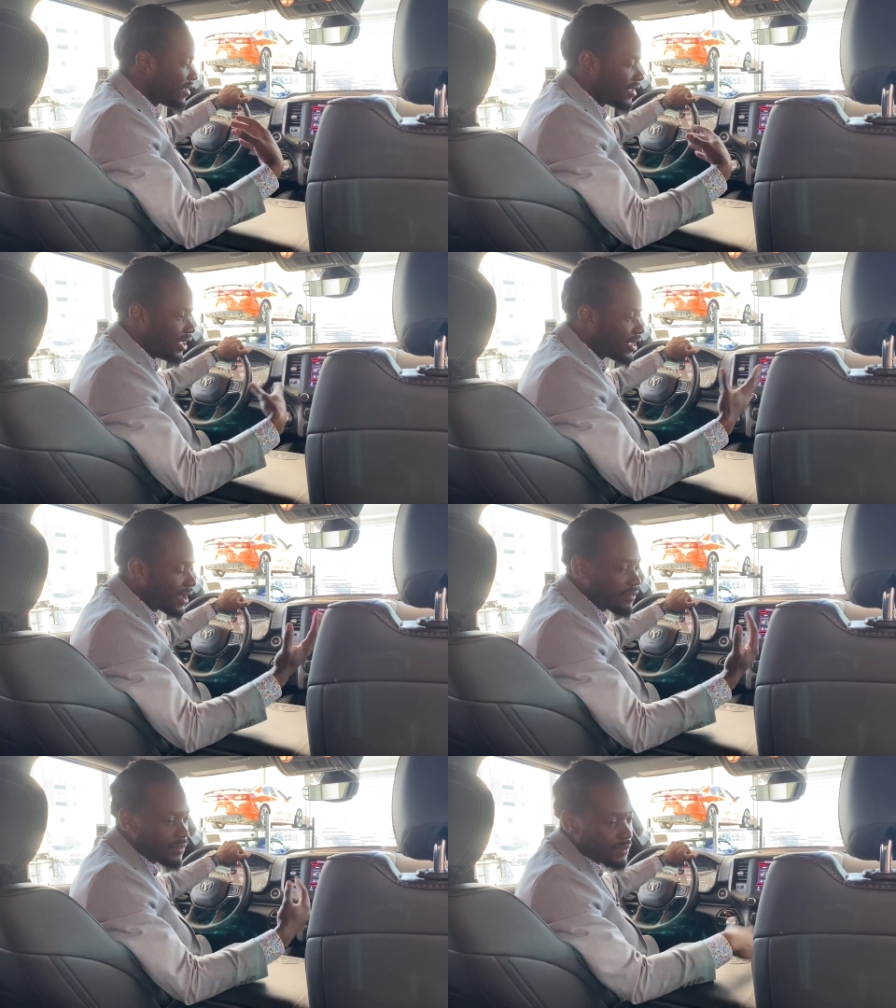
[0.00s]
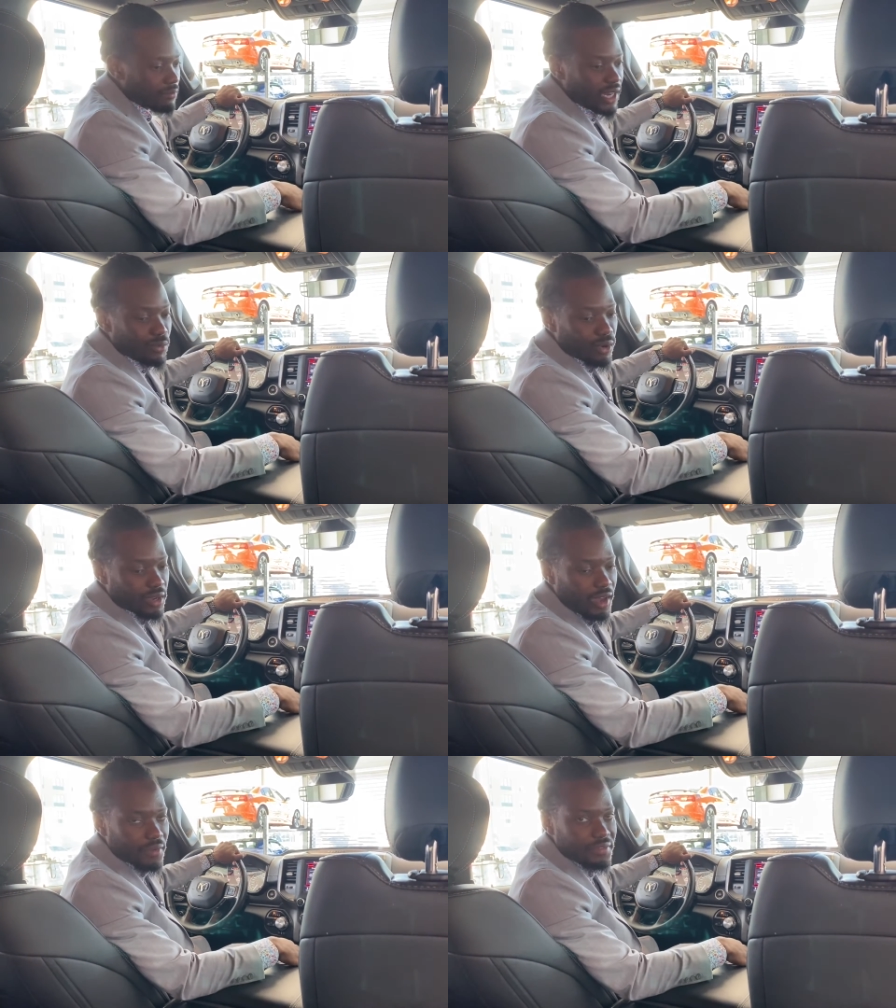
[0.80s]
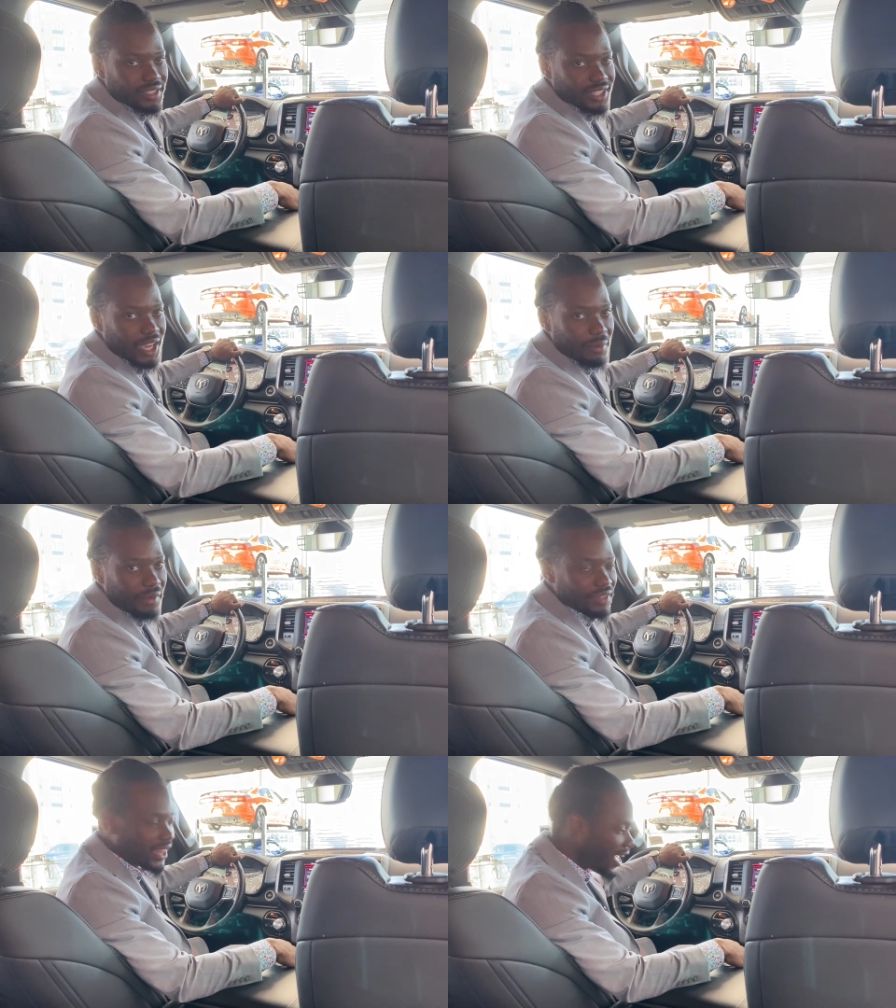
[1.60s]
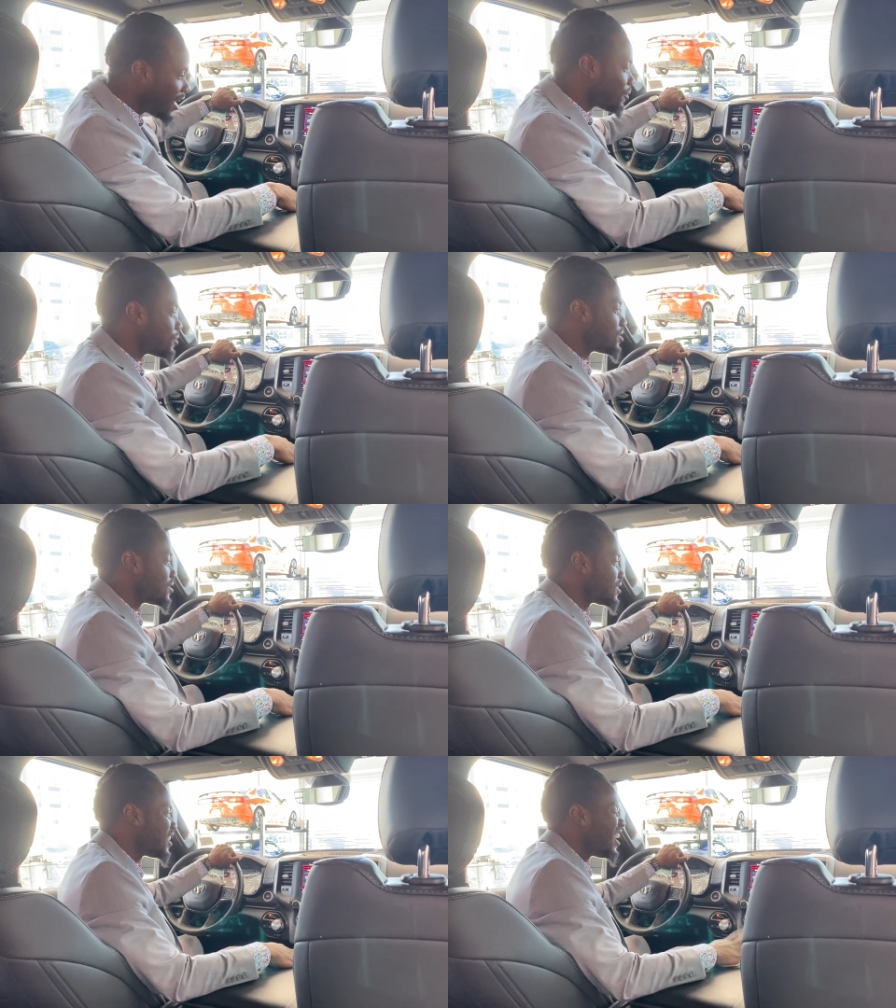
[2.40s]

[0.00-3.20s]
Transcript: and you got many more coffees to come after that, which is